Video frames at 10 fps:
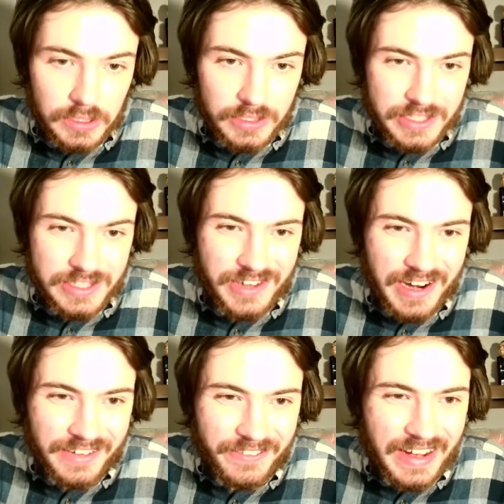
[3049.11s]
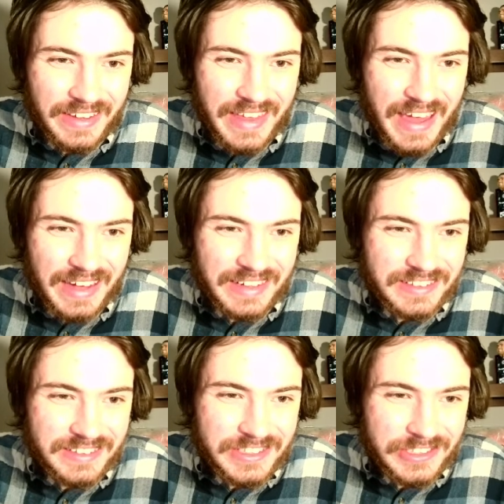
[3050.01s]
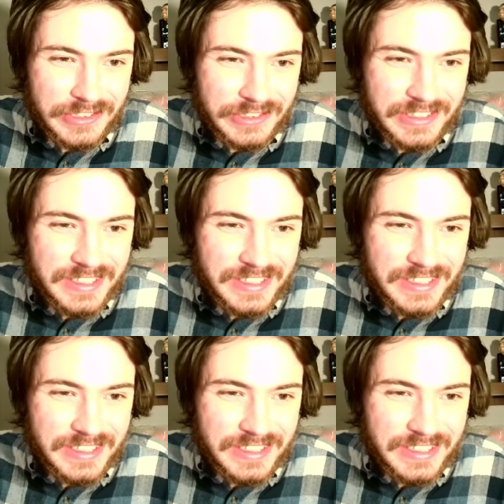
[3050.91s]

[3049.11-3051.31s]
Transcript: Just trying to find that too.